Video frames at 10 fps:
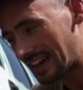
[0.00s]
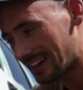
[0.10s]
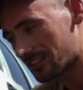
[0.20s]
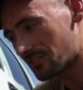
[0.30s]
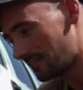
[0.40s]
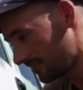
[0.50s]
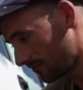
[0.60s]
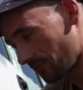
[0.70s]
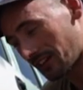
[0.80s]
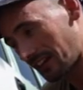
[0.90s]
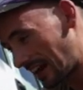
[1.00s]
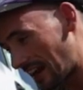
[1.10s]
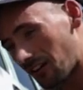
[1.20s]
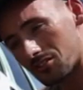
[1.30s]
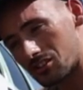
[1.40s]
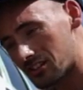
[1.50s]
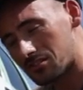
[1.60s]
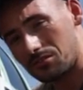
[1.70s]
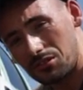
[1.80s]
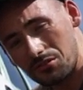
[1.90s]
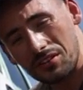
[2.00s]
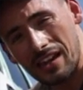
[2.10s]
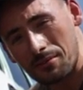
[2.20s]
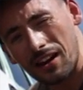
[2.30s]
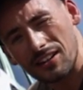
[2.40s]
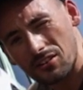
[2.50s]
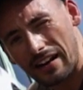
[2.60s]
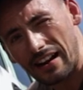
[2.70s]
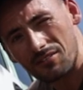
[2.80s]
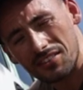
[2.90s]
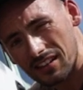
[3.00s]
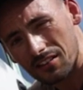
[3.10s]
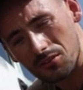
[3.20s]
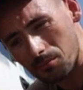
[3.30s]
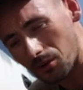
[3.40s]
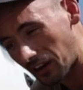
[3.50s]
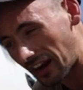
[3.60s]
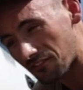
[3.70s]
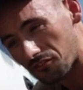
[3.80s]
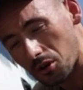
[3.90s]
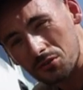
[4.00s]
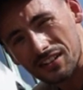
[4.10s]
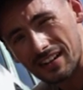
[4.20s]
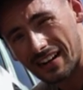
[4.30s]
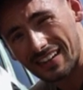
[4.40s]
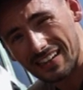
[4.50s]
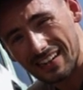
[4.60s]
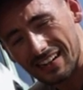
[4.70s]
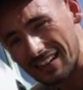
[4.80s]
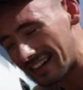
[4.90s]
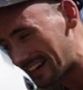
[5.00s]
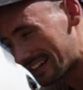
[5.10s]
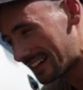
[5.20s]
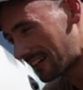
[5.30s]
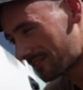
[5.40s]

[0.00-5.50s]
and freaking air chisel, you name it. I tried everything under the book. I froze it, I heated it, I did